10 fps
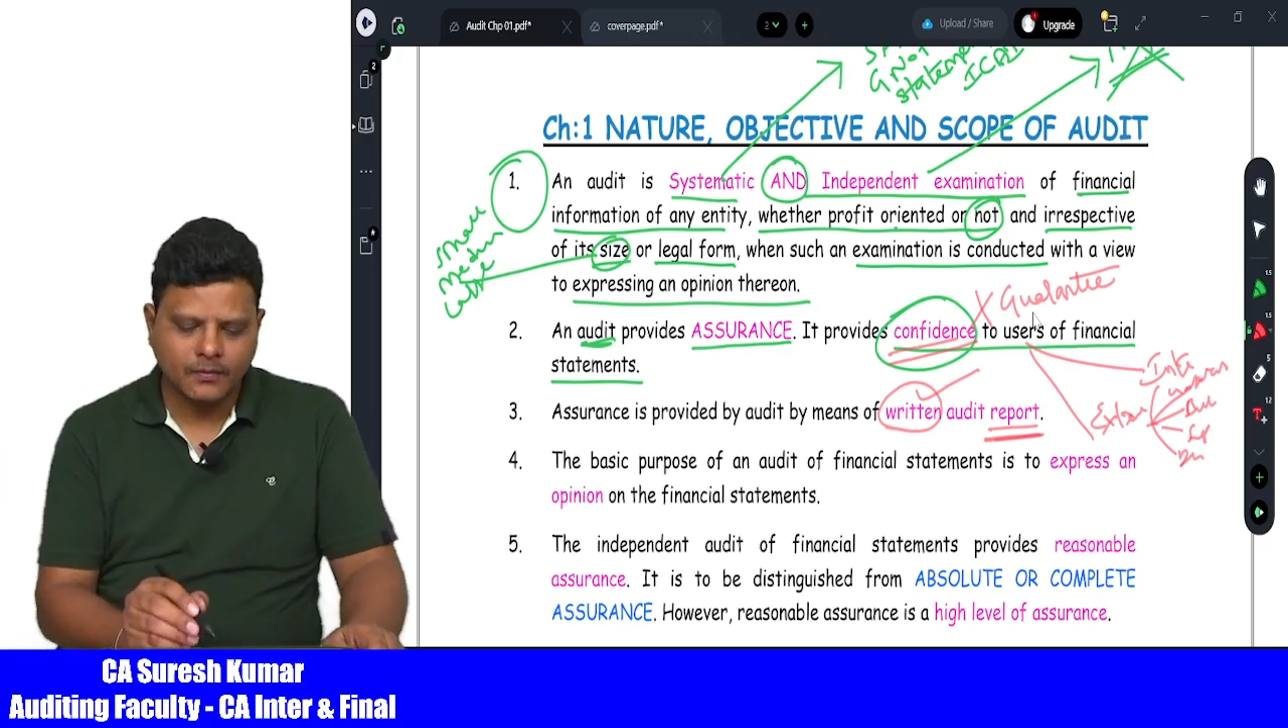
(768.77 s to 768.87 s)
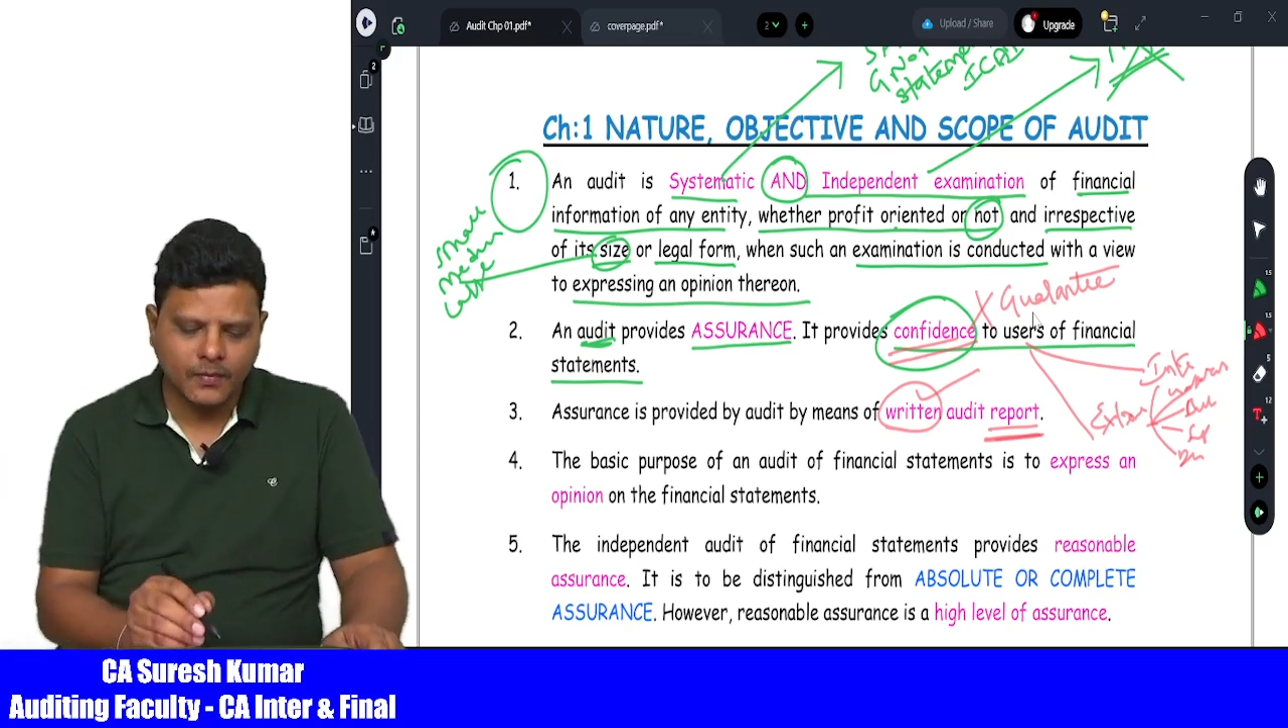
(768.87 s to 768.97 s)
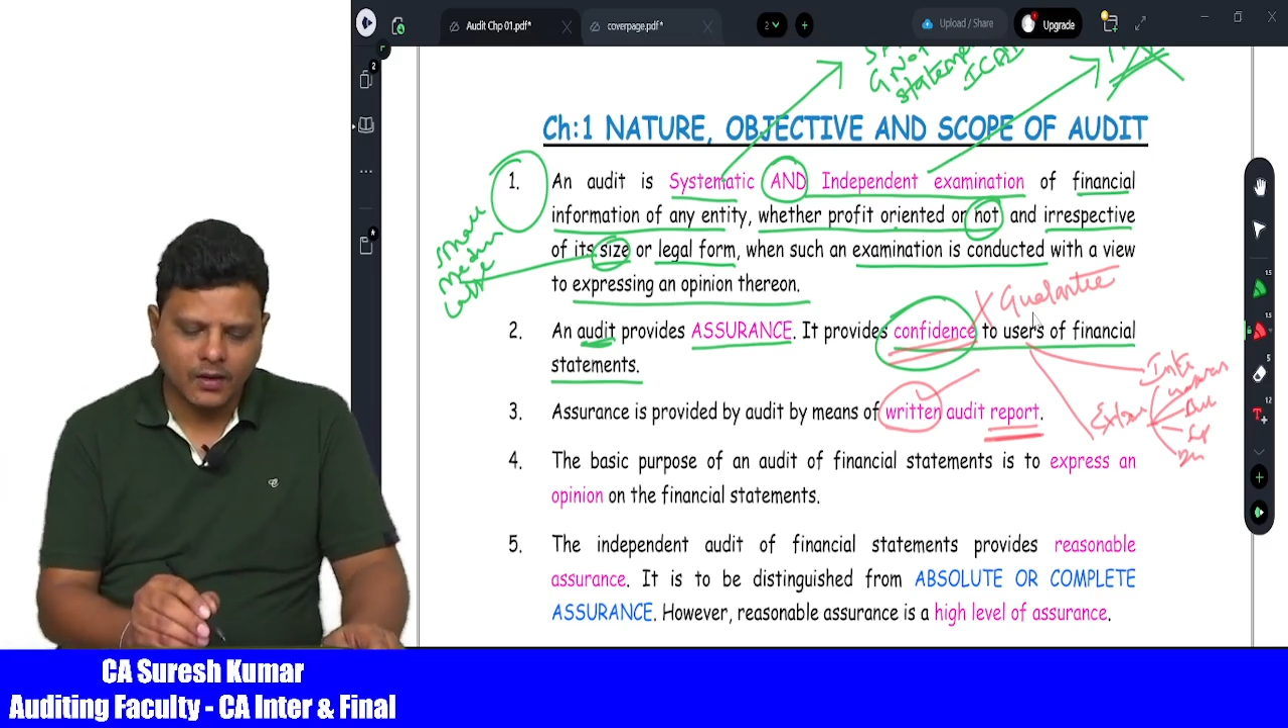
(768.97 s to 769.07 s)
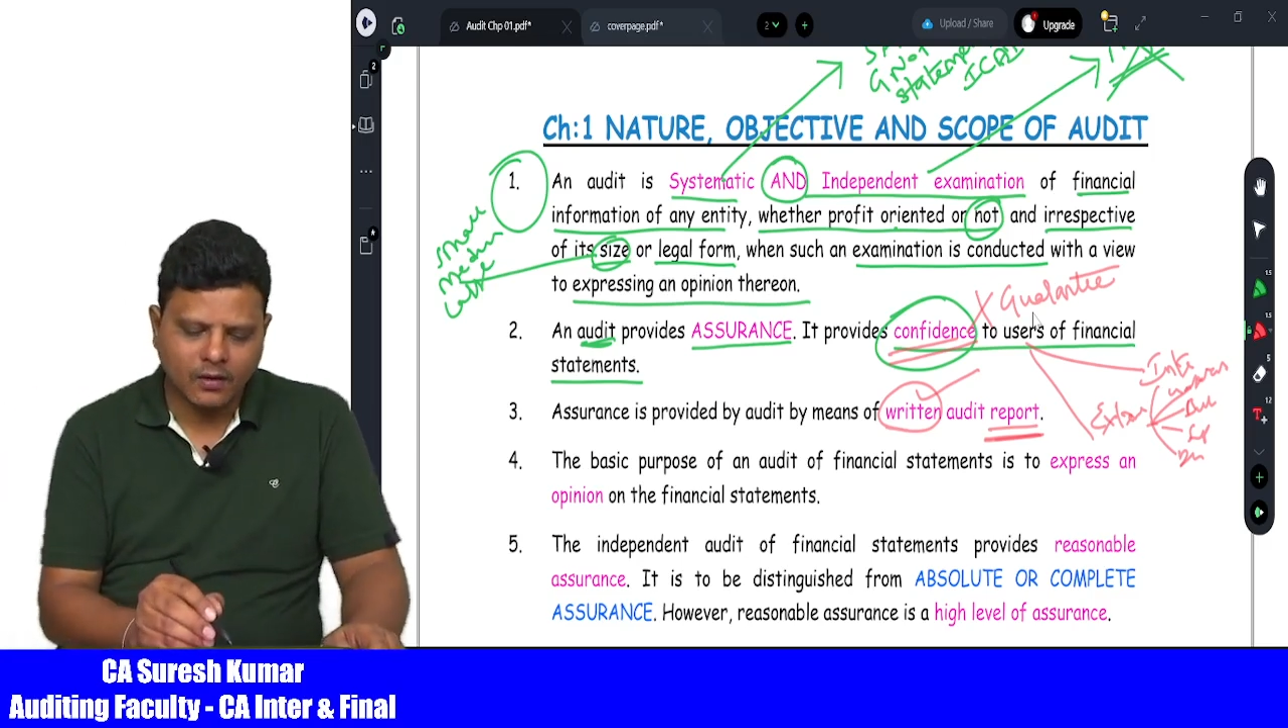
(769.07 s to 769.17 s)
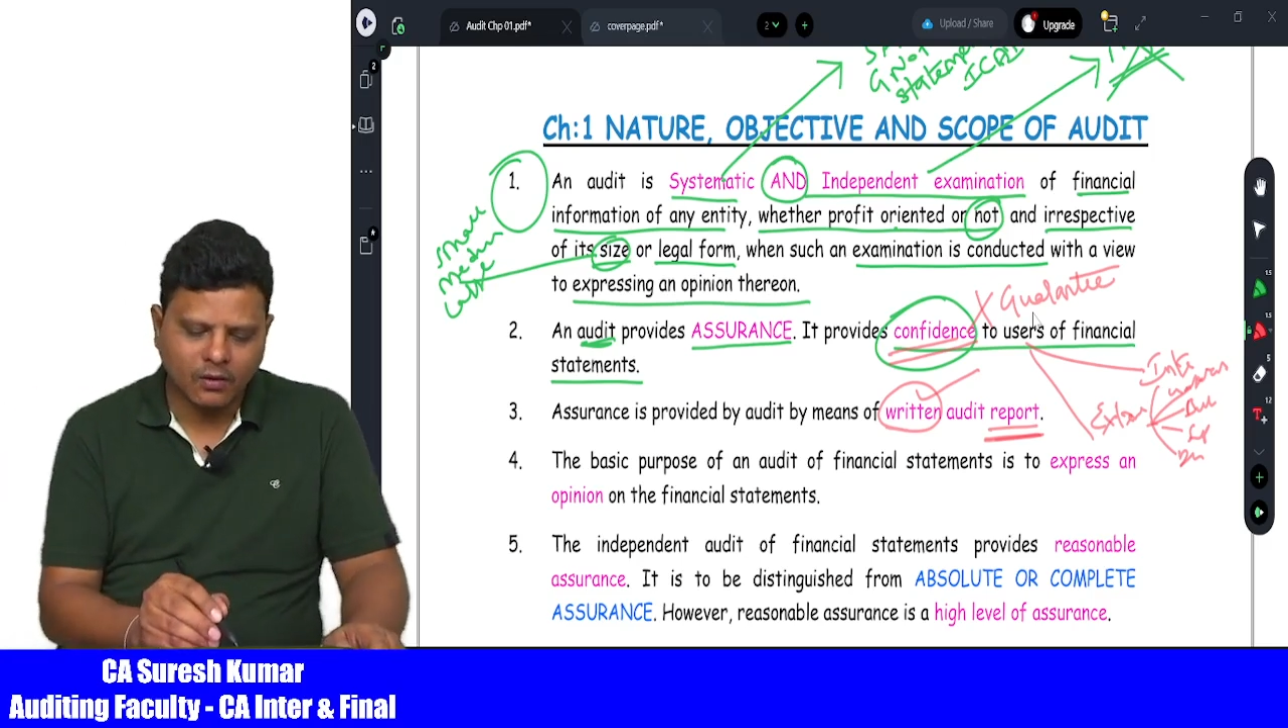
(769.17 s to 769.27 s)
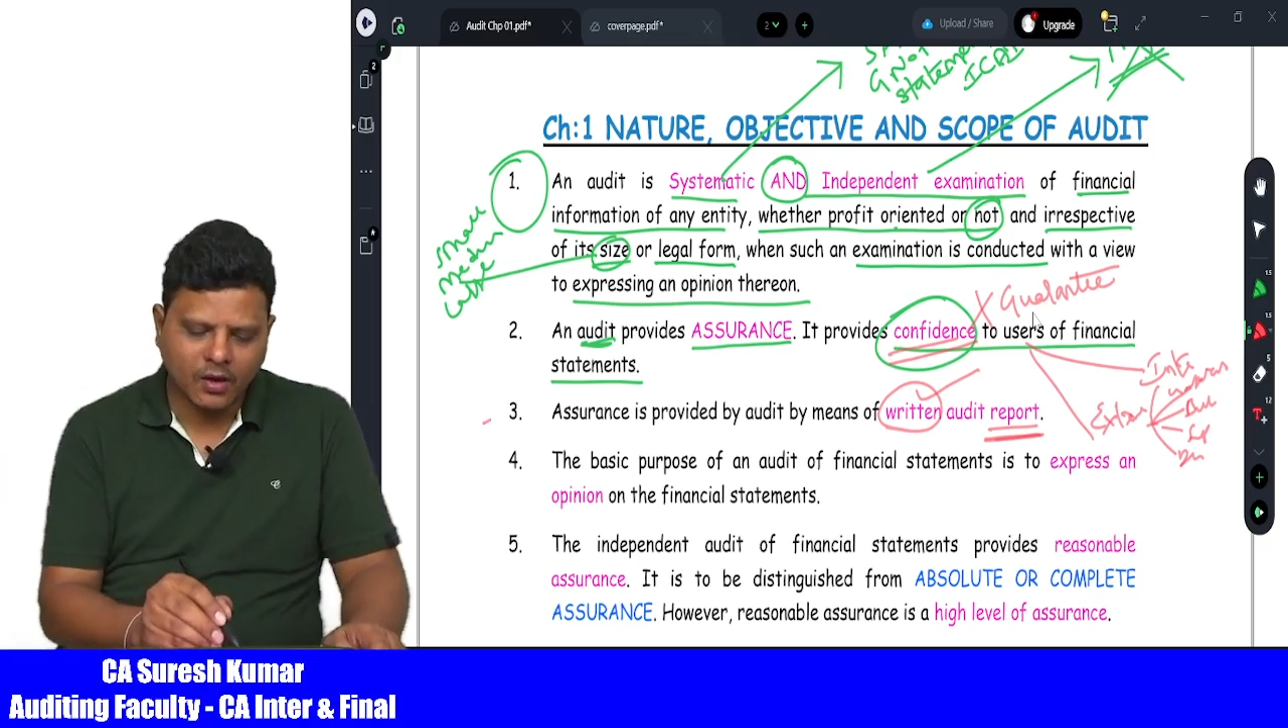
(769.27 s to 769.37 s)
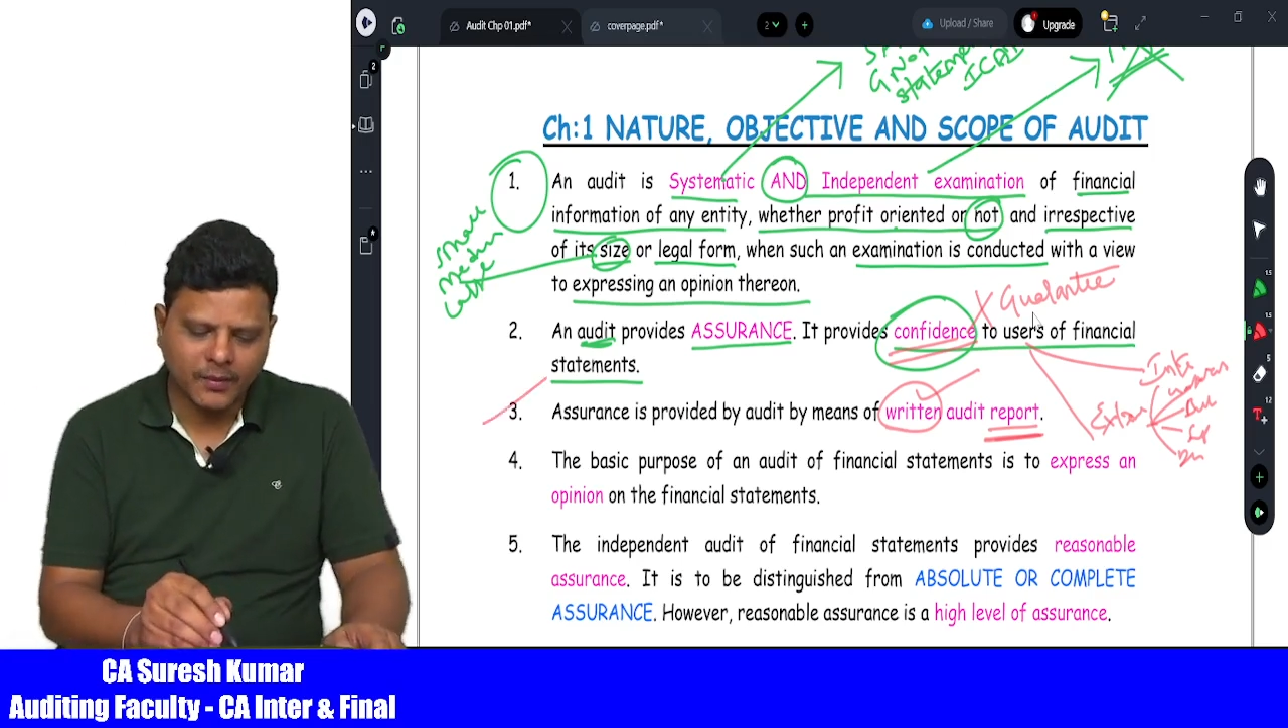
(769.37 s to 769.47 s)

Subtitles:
Now coming